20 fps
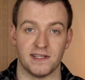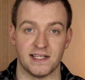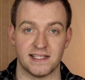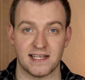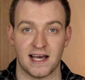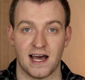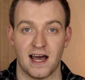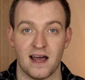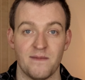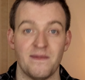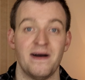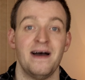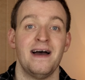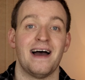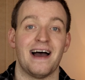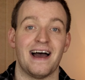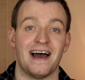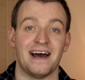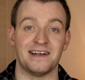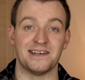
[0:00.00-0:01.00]
at the time
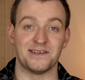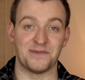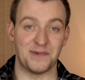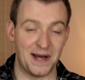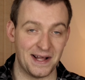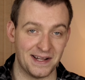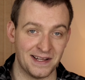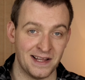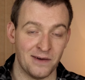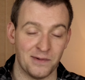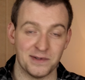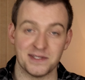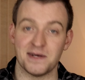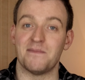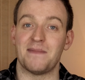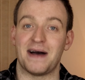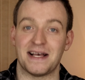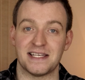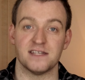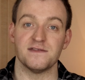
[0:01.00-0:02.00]
and, well, was a
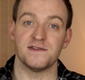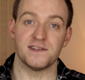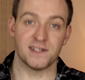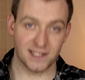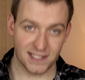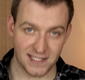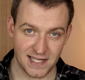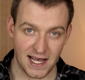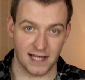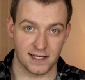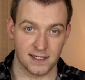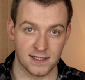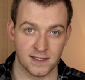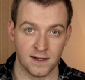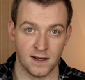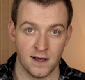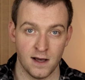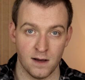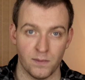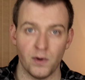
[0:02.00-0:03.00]
massive
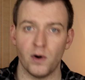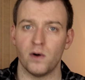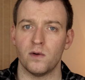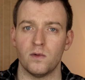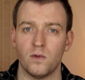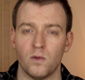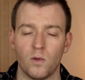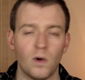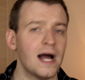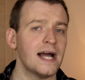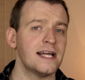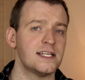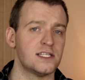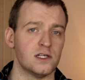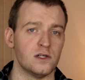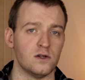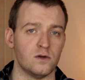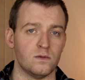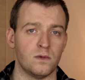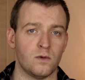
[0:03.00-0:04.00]
success. But why
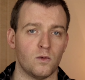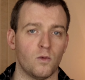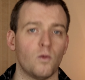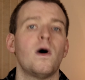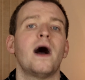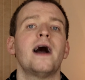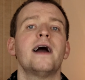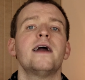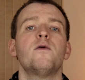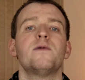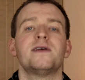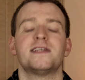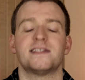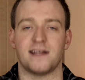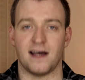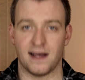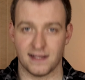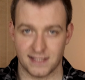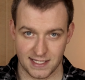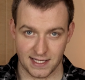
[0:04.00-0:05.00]
Doom? Why are we
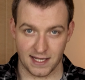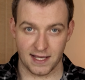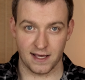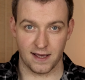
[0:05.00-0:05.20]
starting